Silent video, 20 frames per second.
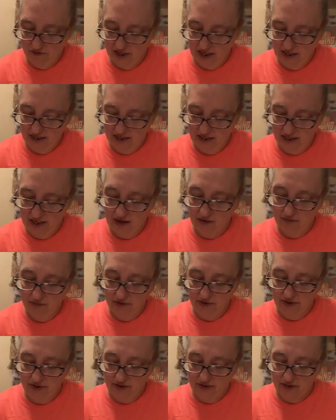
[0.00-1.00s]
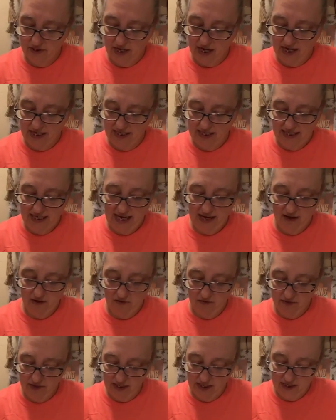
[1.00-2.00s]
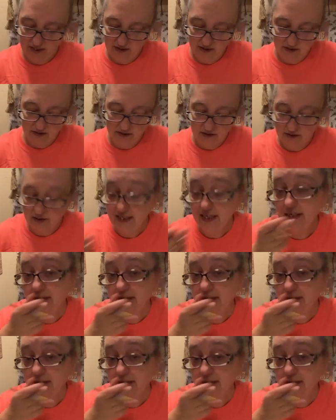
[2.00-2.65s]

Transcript: and we ended up putting Tiny down because